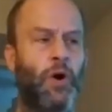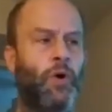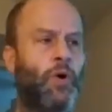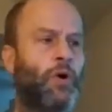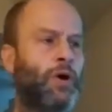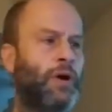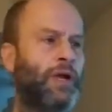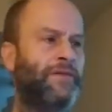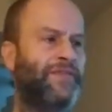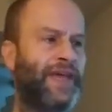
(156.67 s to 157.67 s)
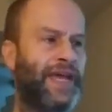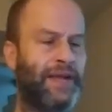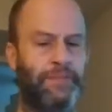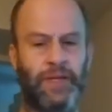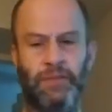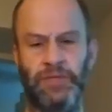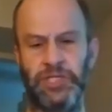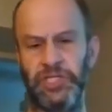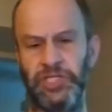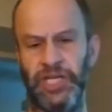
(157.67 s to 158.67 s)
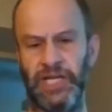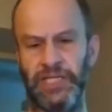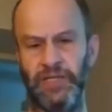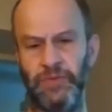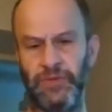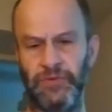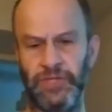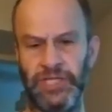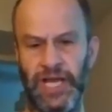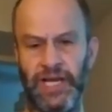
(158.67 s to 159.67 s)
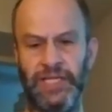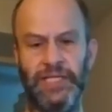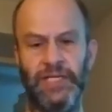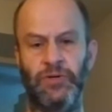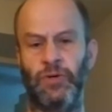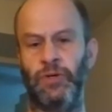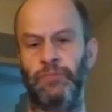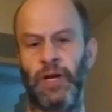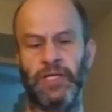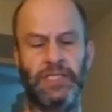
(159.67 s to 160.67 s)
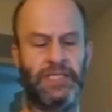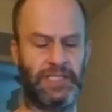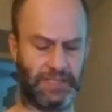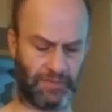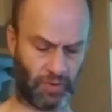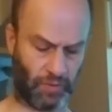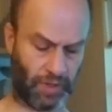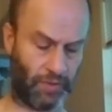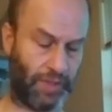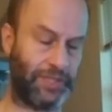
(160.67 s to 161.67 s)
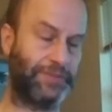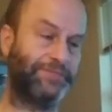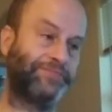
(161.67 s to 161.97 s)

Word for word: or if they had become disenchanted with Christianity or Protestantism or what it was.